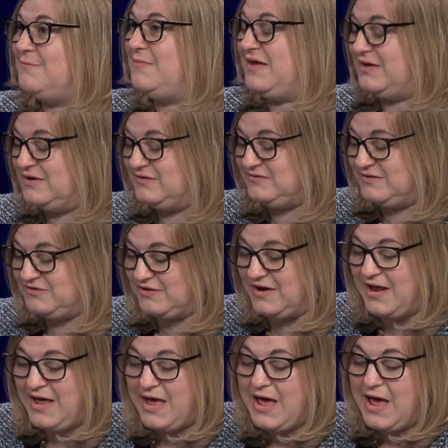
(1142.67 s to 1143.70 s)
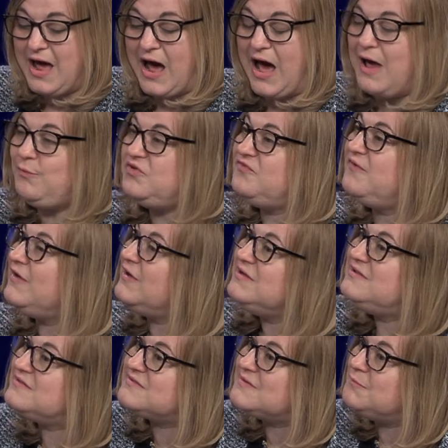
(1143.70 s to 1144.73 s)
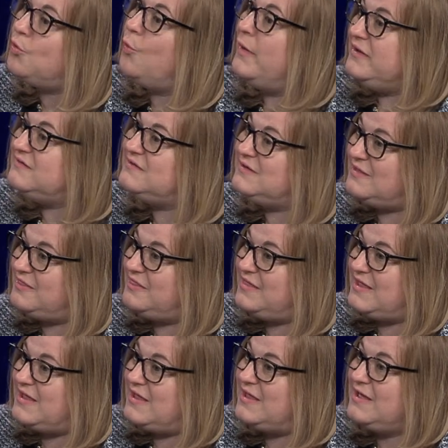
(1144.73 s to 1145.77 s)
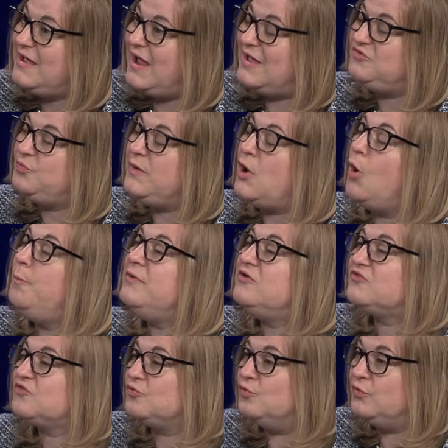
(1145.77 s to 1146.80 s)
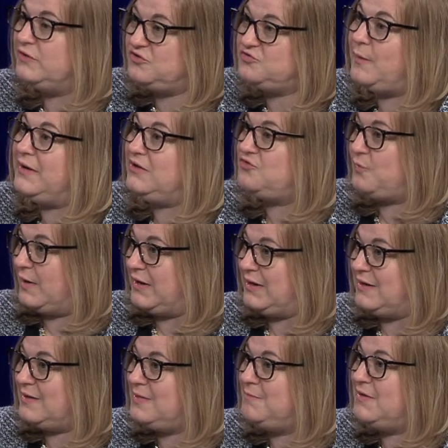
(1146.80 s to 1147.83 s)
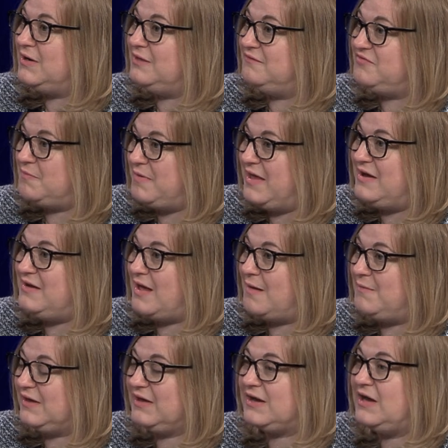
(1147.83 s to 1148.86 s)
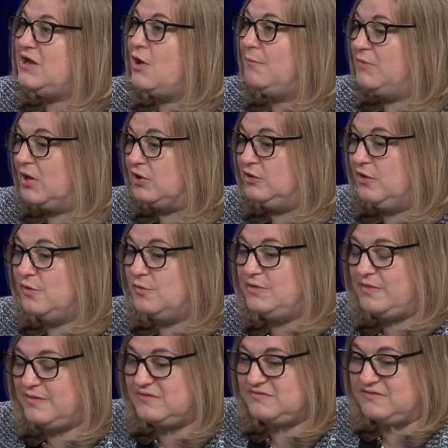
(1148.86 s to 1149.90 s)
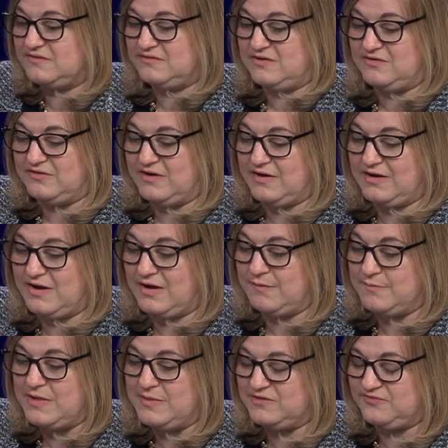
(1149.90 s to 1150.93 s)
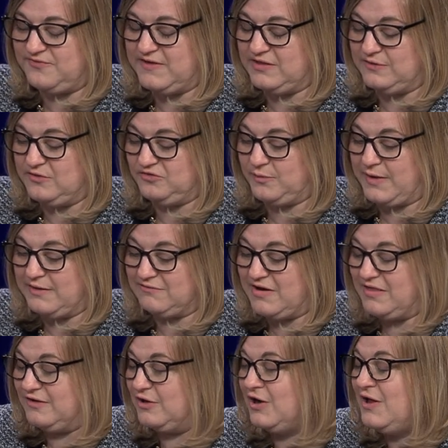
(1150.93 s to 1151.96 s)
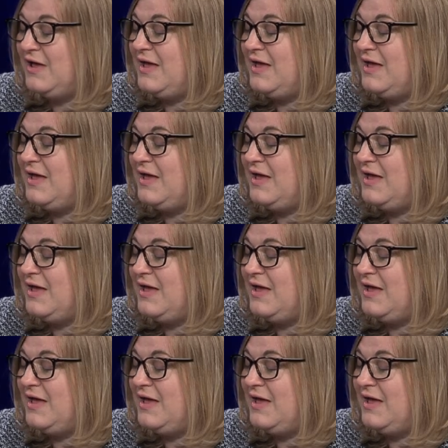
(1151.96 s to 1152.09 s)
making a decision. I was very disappointed in the, as we opened school in 2020, in the middle mm-hmm. of the pandemic, and I mm-hmm. know I'm not alone in this decision, I'm in this feeling this way, right? rather.